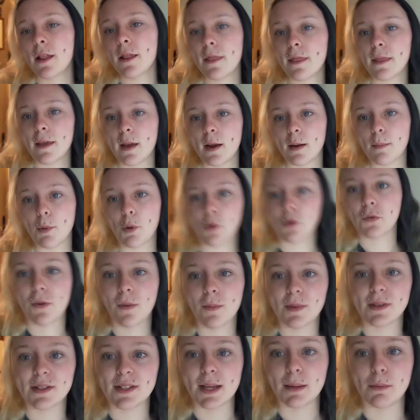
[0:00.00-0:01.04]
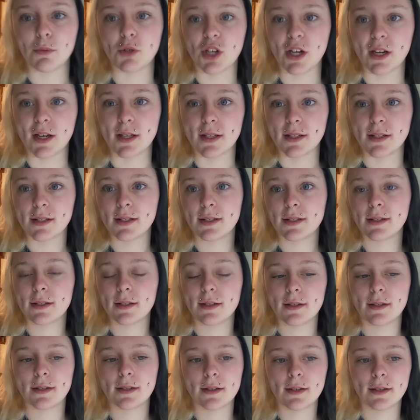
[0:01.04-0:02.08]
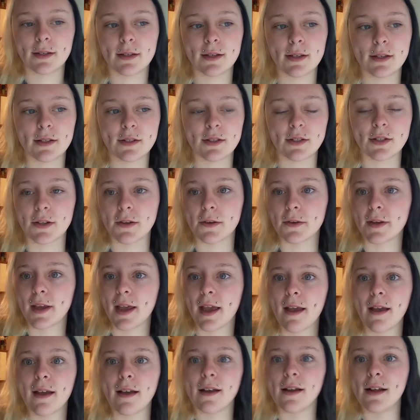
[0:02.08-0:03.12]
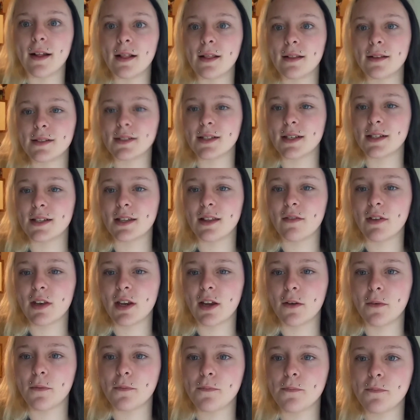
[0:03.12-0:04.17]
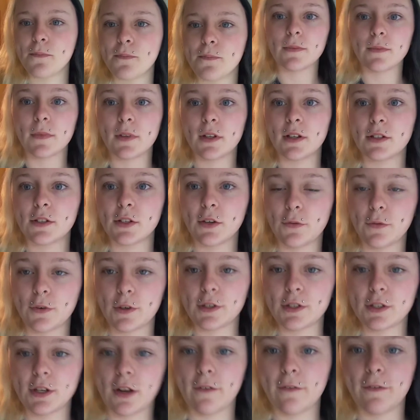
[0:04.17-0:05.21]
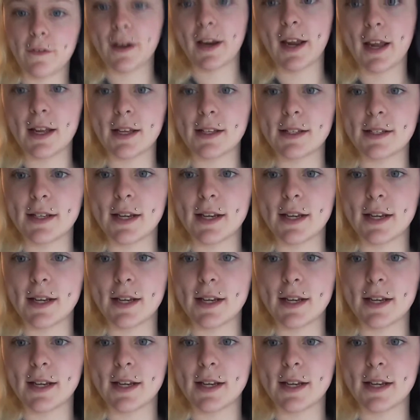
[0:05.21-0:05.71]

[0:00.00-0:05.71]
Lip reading: They are both from the same genus. So yeah, let's get to the video. So first off, for king